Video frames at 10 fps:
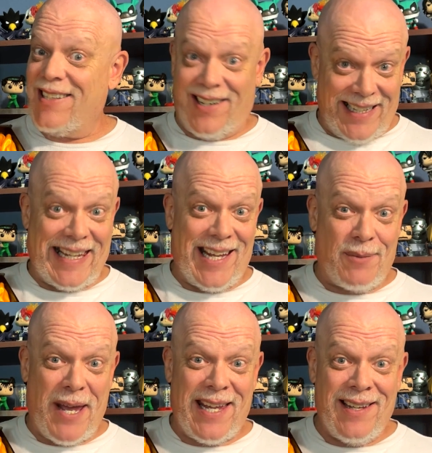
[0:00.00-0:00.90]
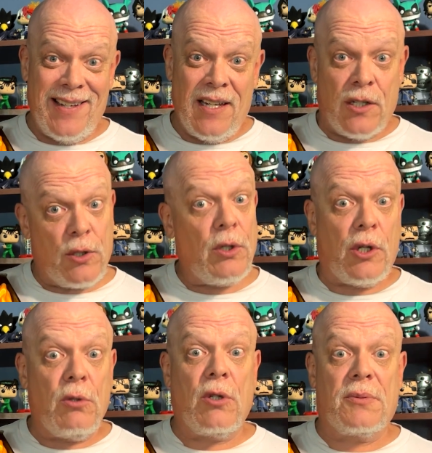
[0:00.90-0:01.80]
You like anime? Due to
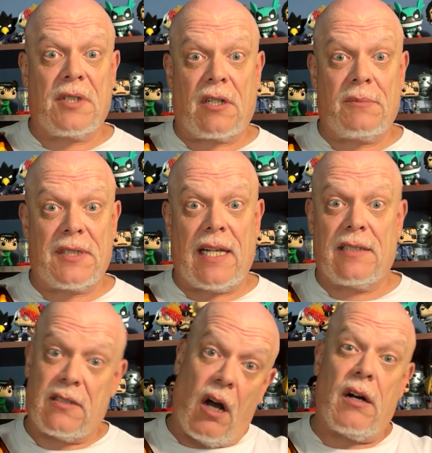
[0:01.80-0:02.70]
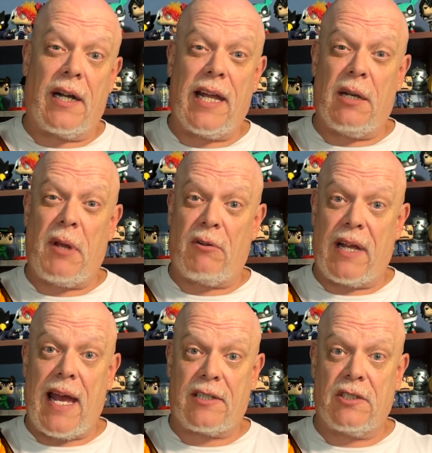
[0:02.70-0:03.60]
YouTube circumstances, all our anime
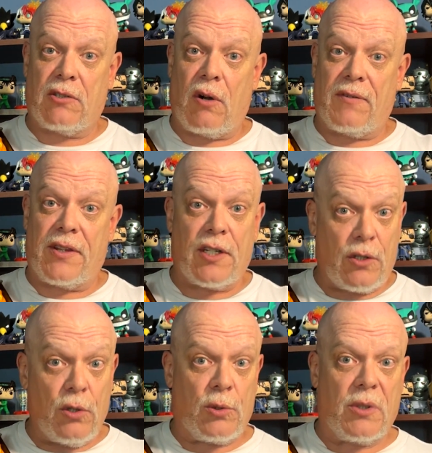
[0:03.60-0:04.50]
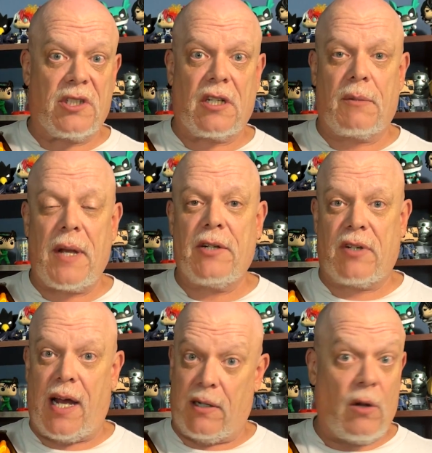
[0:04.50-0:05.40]
reactions are over at the Goosh, which is our
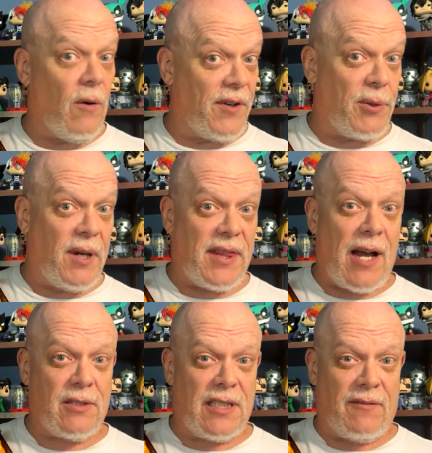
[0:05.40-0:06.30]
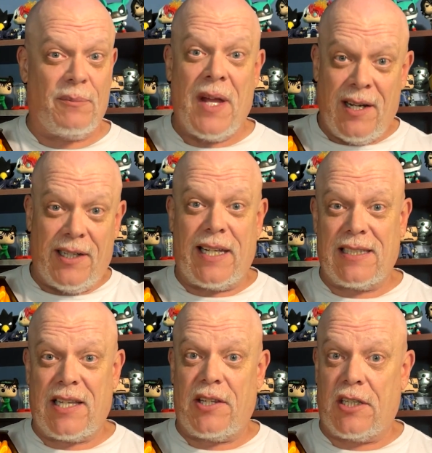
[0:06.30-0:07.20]
Patreon. Over 3,000 of them.
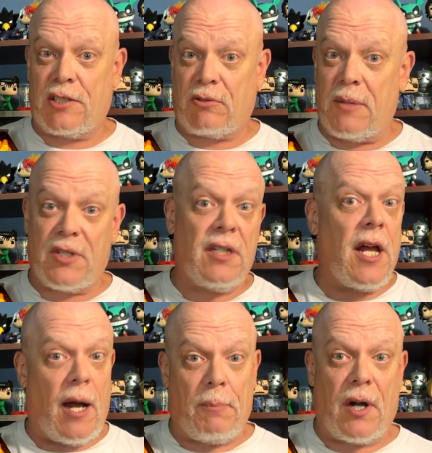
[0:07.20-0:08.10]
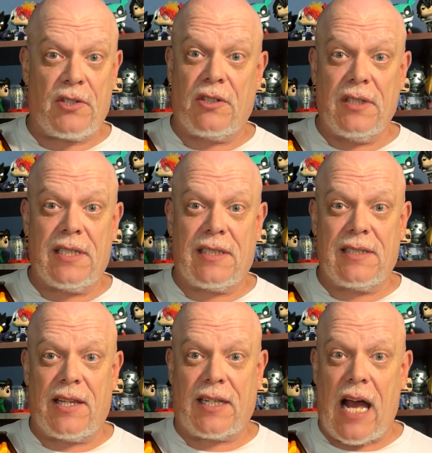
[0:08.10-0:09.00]
Link is in the description. A partial
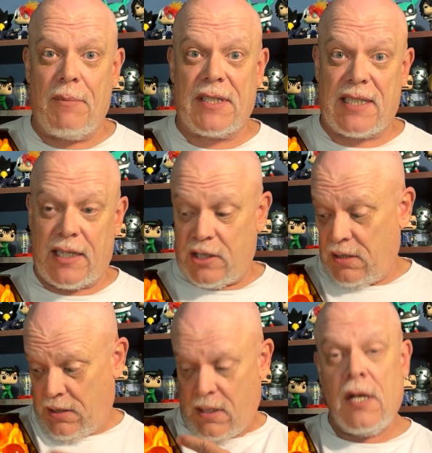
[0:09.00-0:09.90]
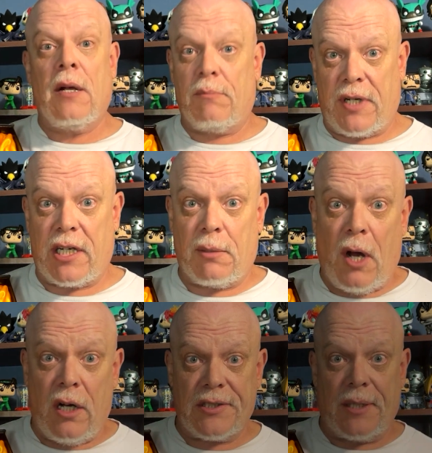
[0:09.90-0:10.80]
list is in the comment section. Bring your
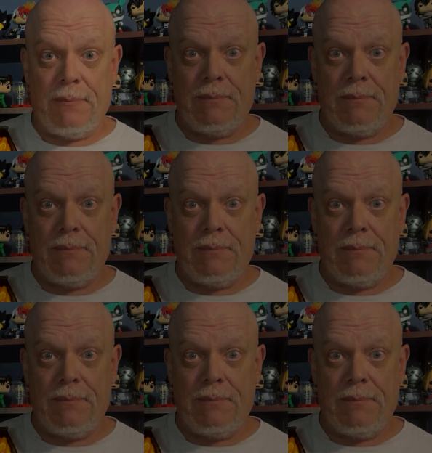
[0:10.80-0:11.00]
balls.